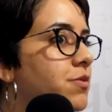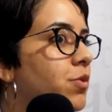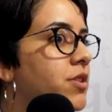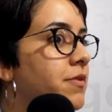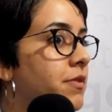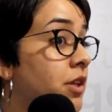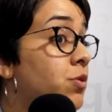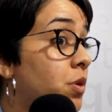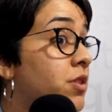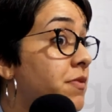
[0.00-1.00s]

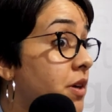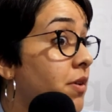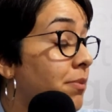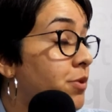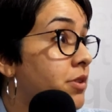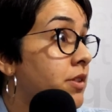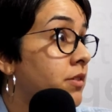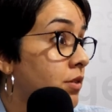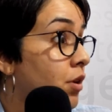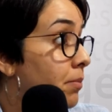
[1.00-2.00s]
was very
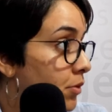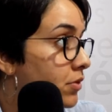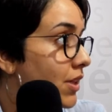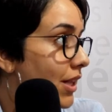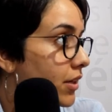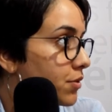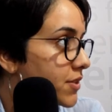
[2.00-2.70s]
important component, like you